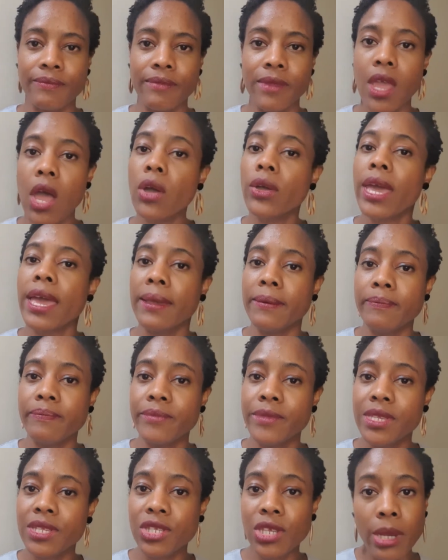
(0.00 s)
Okay,
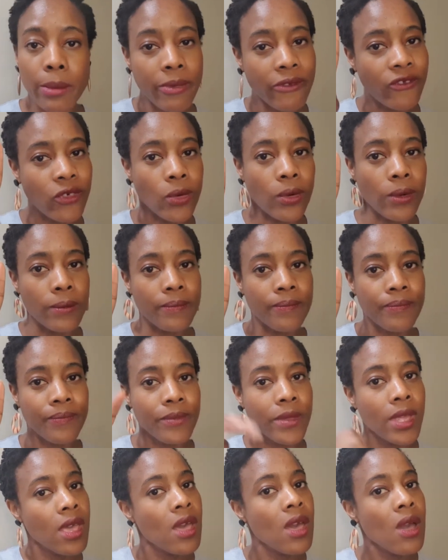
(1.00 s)
so number 4.
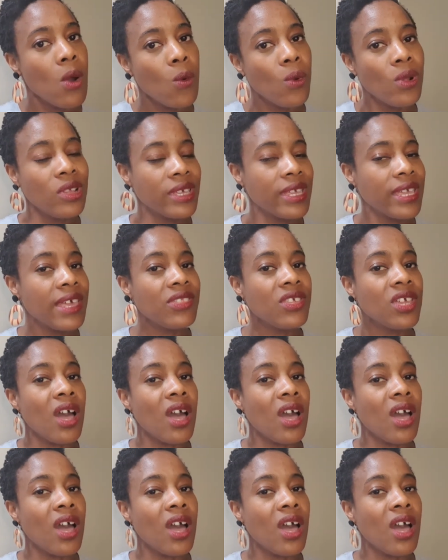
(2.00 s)
We're looking at the